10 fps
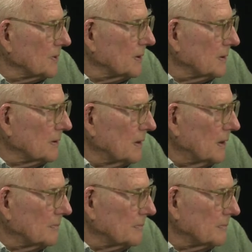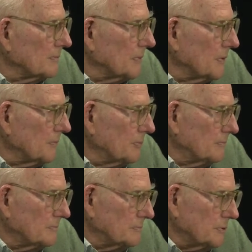that um, you'd
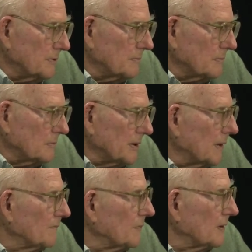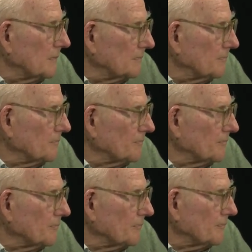put right up front
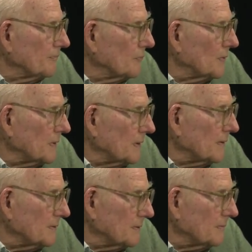more than others?